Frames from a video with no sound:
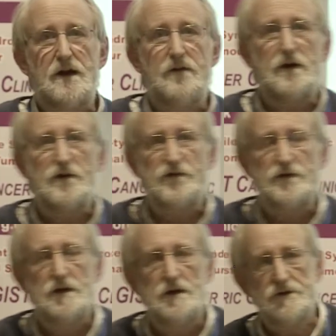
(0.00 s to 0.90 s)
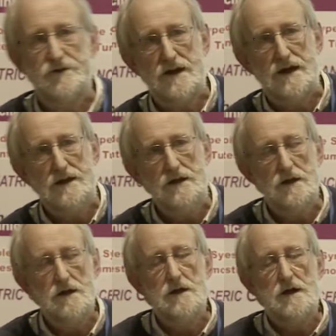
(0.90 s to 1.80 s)
I've asked today
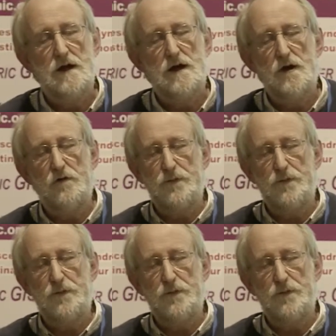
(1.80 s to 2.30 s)
of